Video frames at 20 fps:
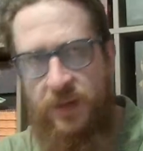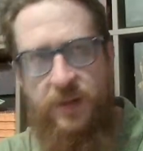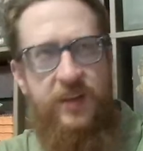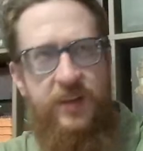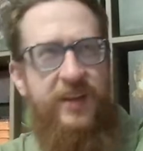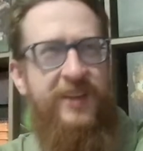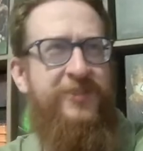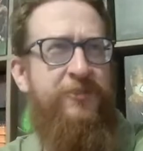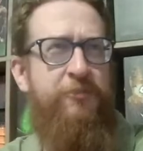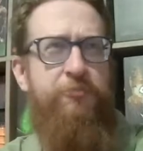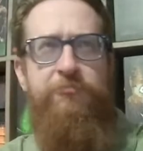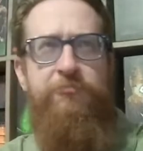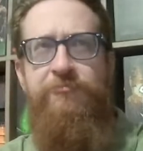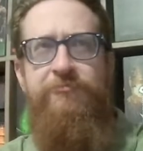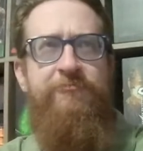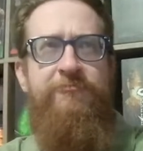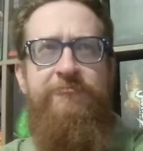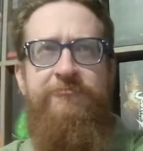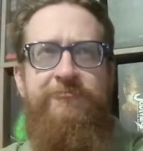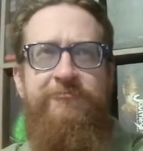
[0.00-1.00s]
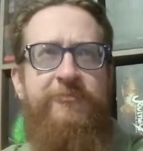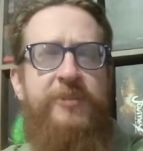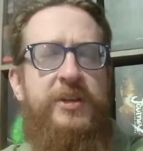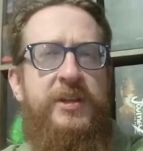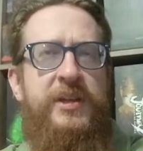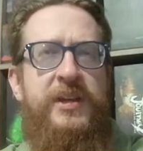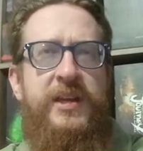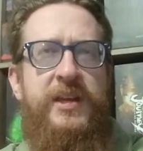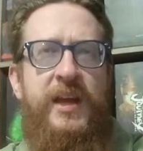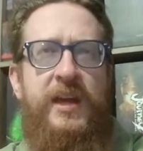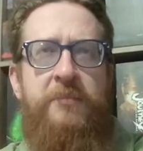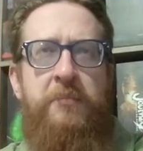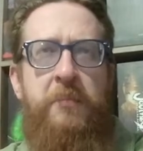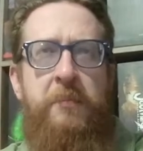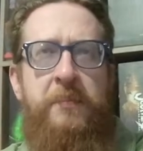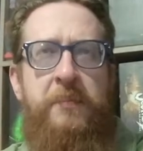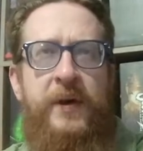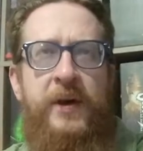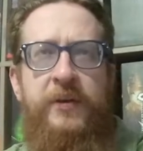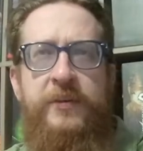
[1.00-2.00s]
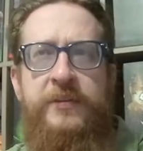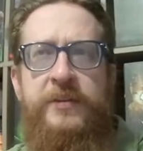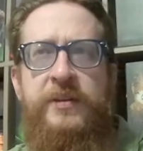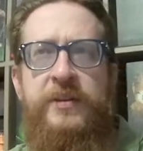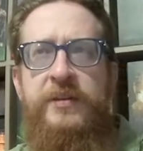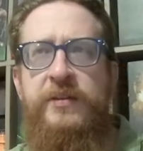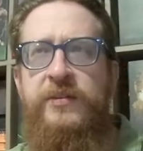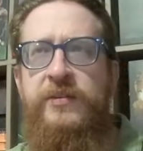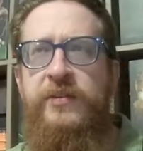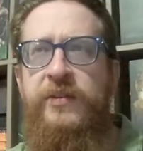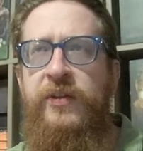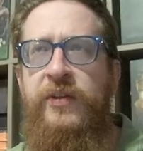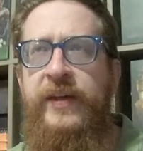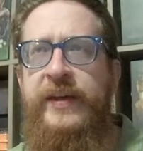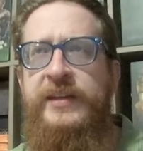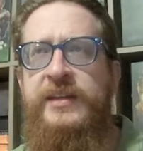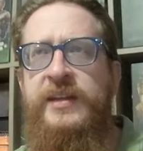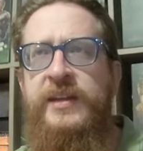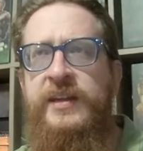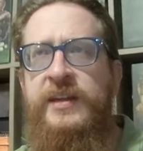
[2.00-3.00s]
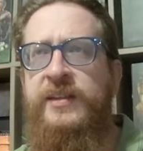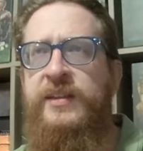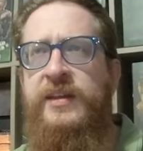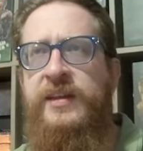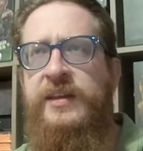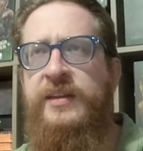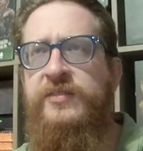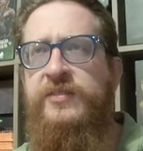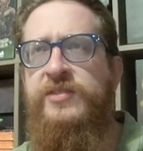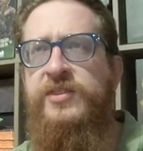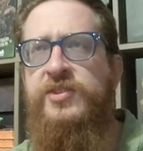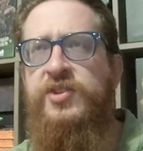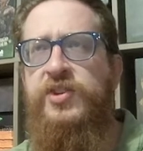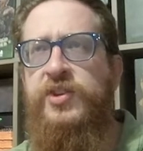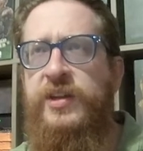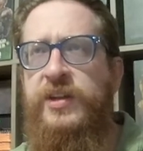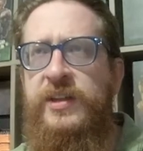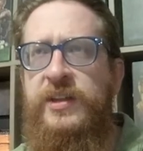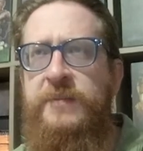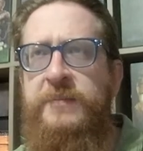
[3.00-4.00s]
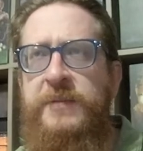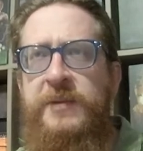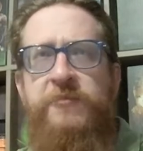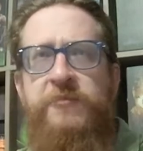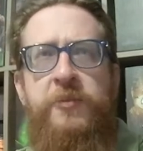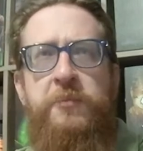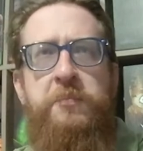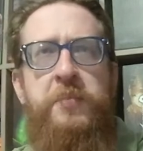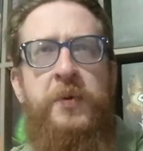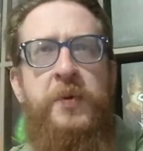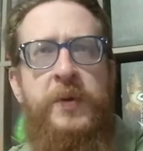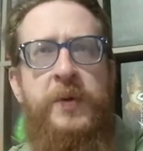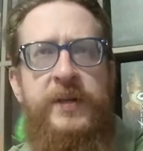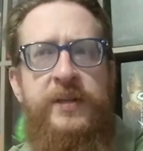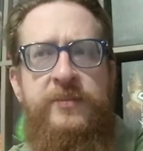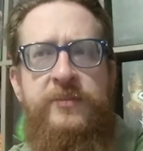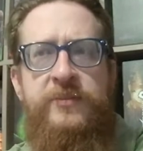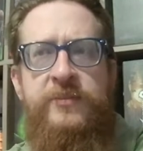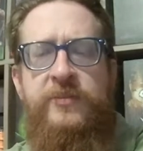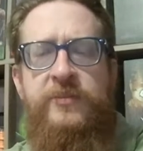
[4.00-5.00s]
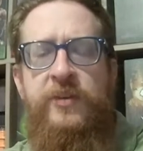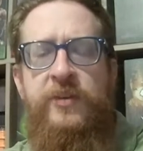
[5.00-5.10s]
It's really a game about collecting things and turning them in for points,